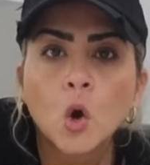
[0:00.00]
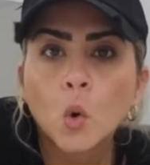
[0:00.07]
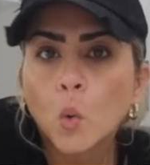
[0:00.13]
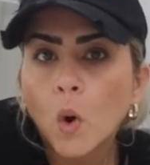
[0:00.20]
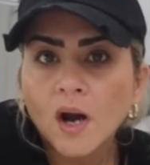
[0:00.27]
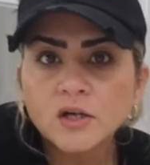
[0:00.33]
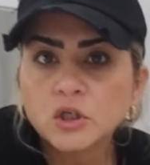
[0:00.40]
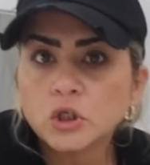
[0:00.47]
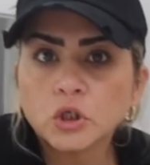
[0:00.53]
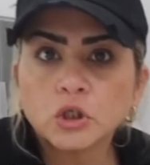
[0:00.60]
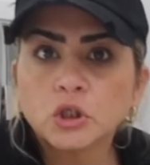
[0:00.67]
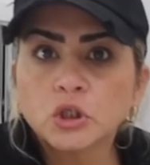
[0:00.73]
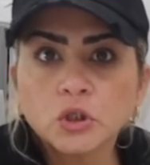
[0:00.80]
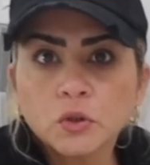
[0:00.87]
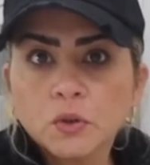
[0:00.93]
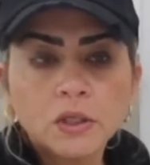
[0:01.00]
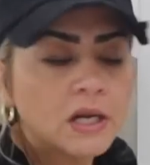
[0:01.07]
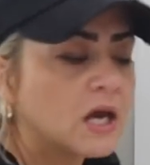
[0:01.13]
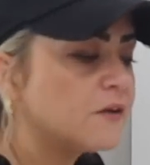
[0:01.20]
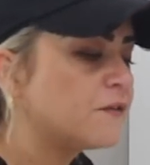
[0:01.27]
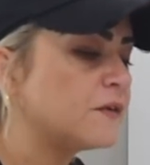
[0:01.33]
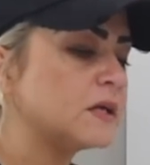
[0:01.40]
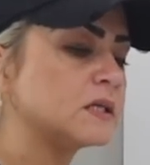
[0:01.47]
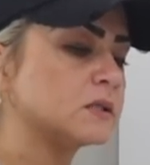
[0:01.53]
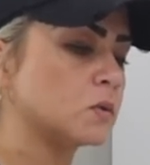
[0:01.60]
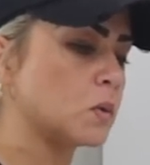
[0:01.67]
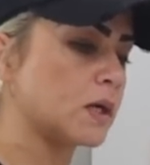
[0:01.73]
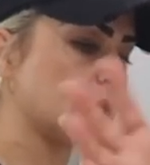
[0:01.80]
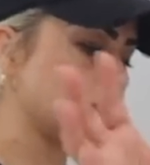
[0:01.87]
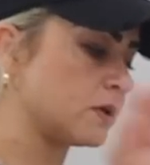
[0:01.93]
watch YouTube, Netflix,
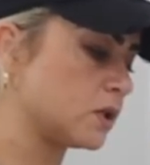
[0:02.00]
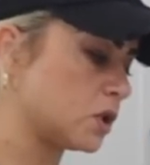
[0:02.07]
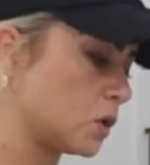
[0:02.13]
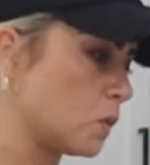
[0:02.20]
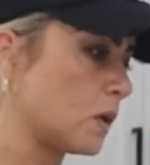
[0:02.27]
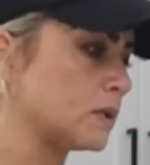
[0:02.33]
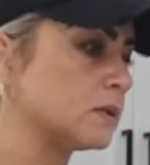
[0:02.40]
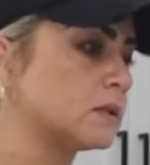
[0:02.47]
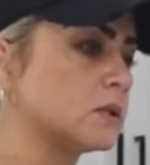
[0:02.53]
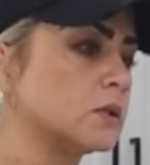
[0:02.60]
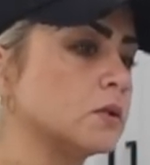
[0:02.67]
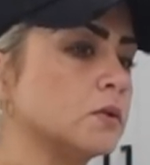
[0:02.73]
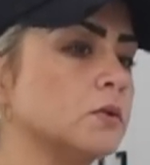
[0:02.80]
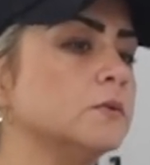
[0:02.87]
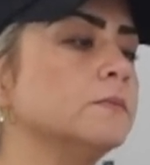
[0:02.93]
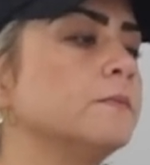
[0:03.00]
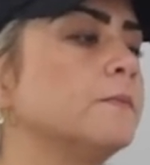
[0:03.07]
whatever she wants to do.